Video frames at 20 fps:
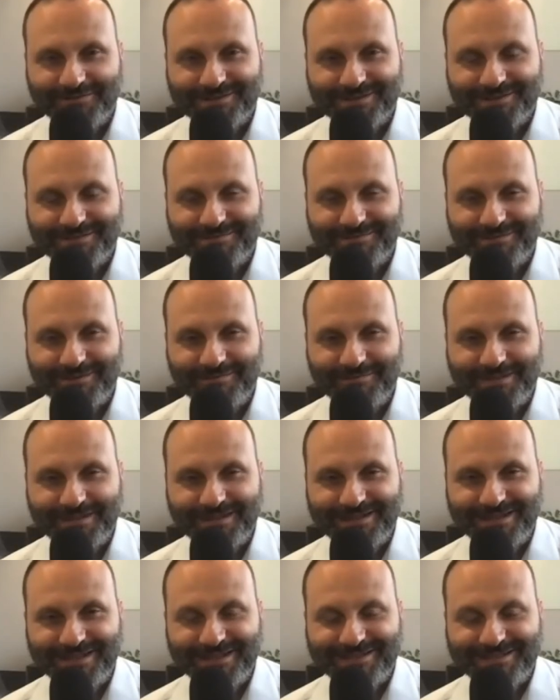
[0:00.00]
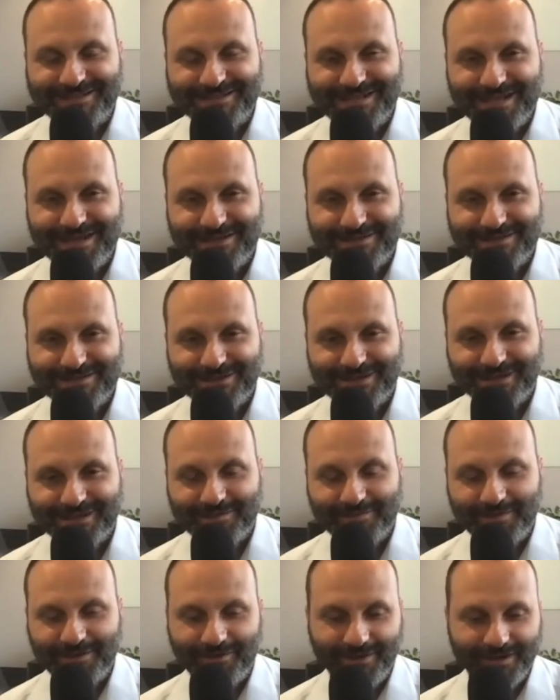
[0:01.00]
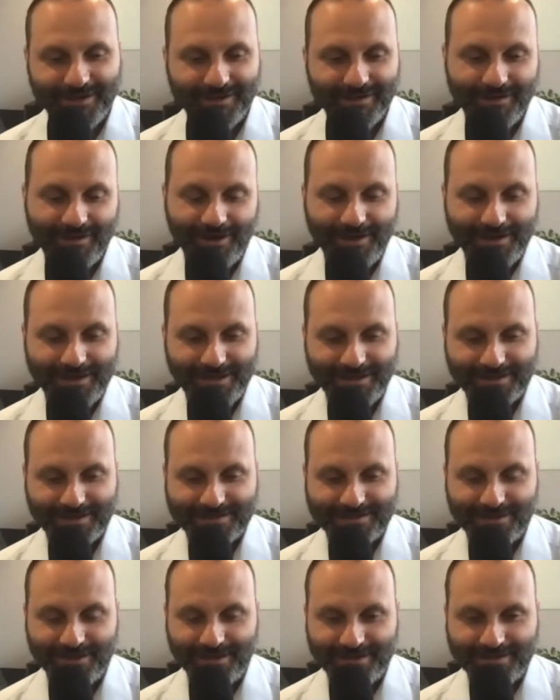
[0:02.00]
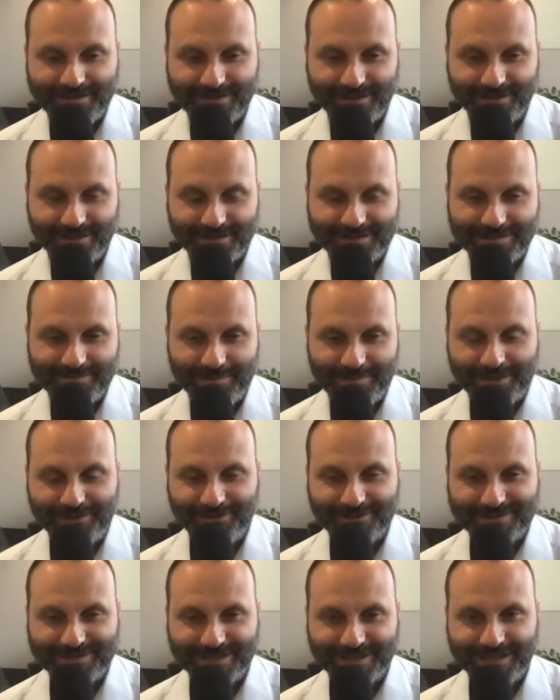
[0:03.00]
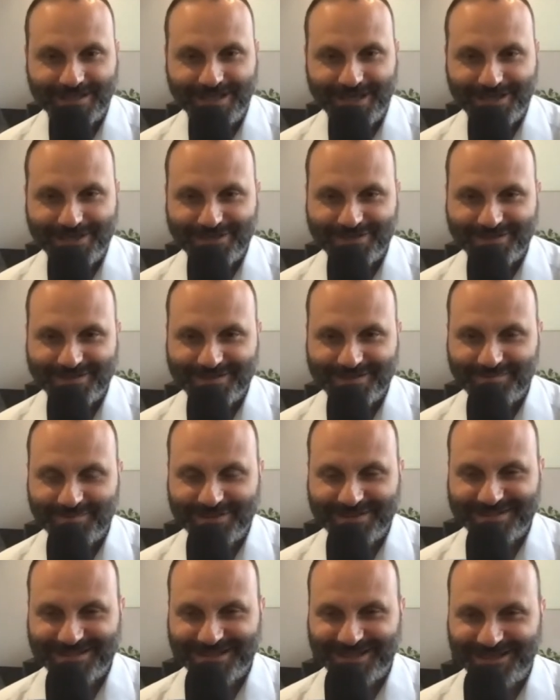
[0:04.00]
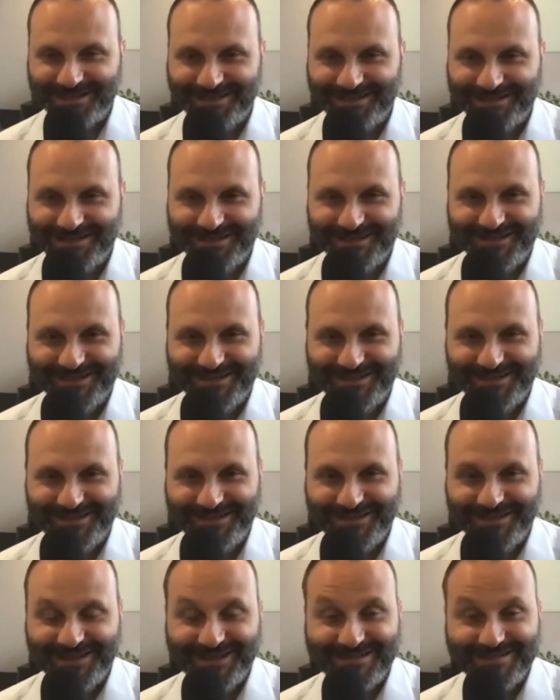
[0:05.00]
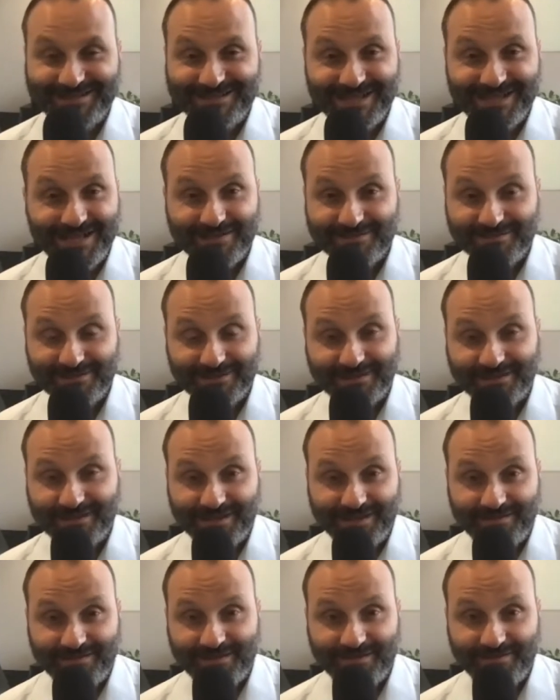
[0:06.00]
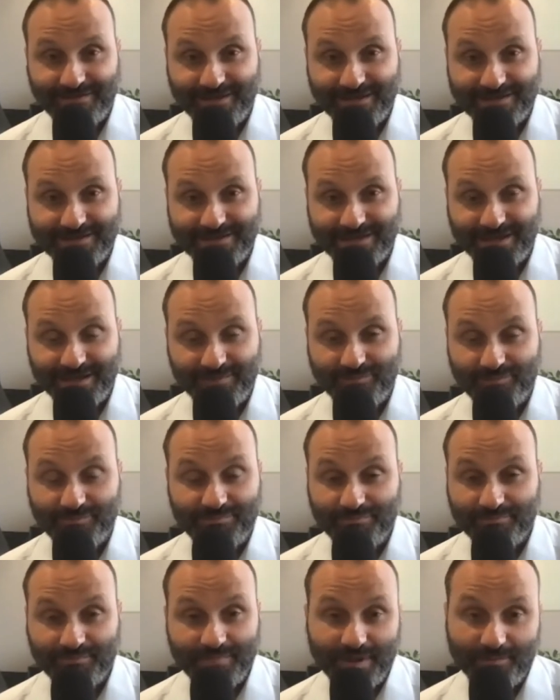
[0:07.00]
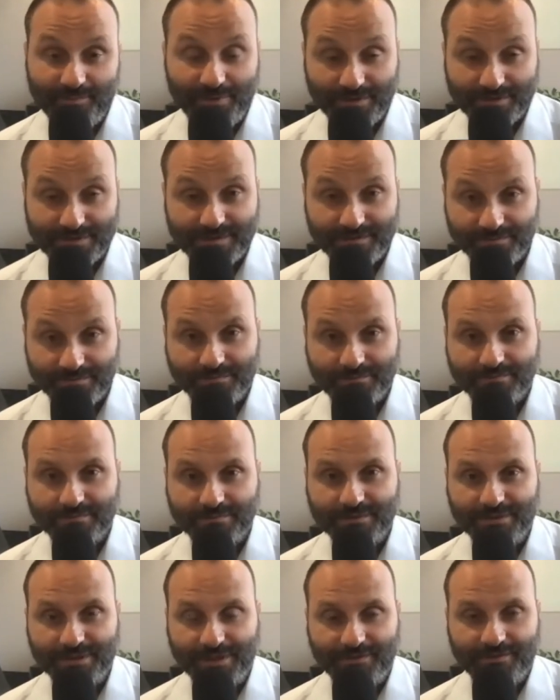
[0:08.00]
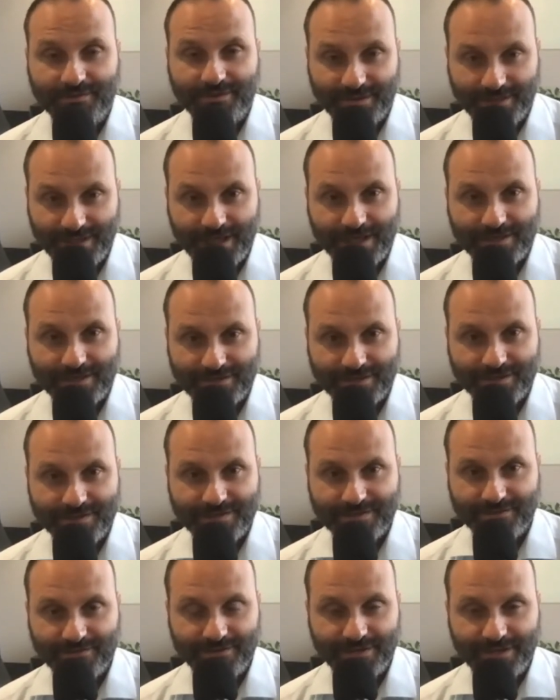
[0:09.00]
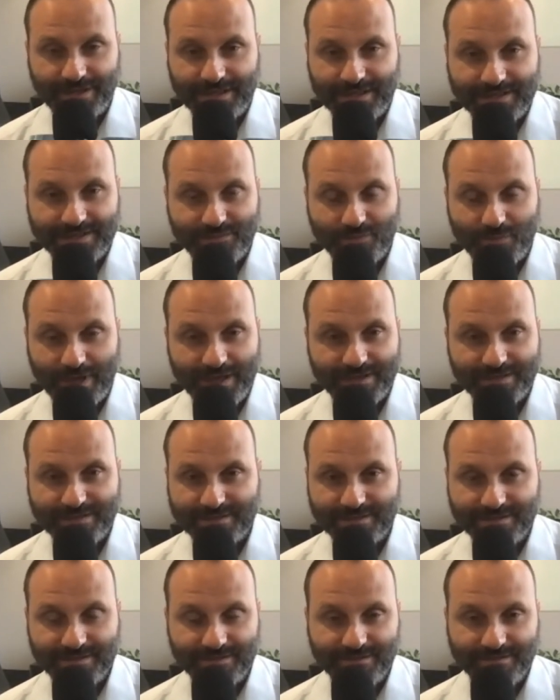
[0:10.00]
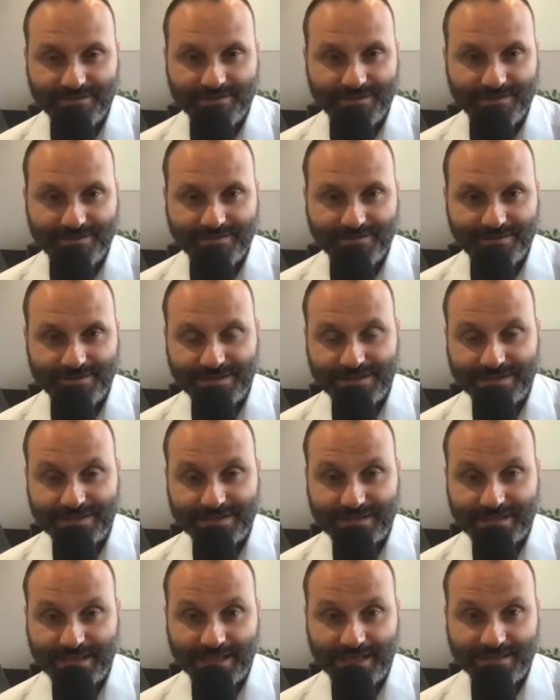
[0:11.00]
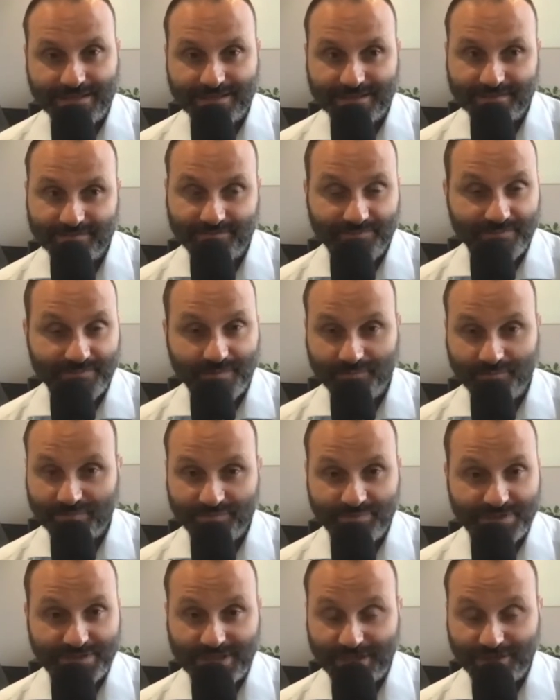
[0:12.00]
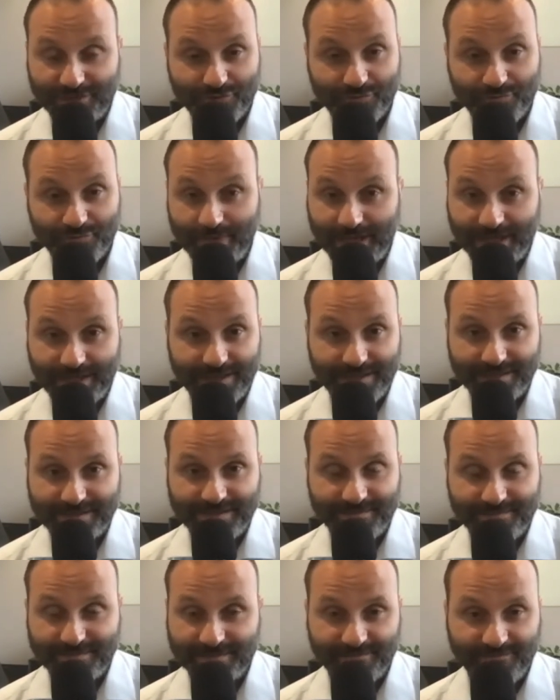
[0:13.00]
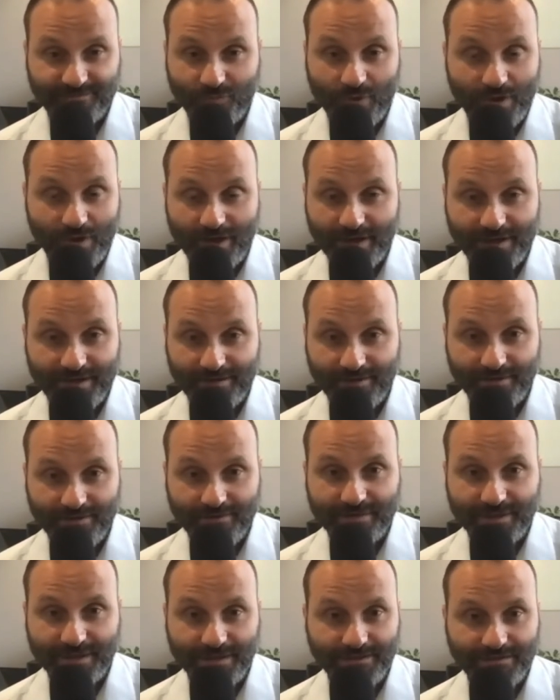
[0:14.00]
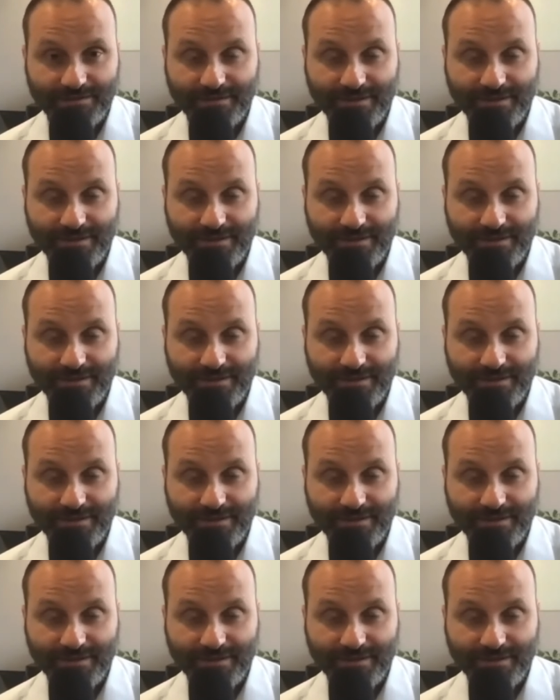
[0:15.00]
Uh, I mean, it sounds like, I mean, I, I get excited, so I like to make lots of connections, but uh, uh, it sounds like they, they, these are possible, you know, connections or at least ways to, to, to discuss potential mechanisms of why yoga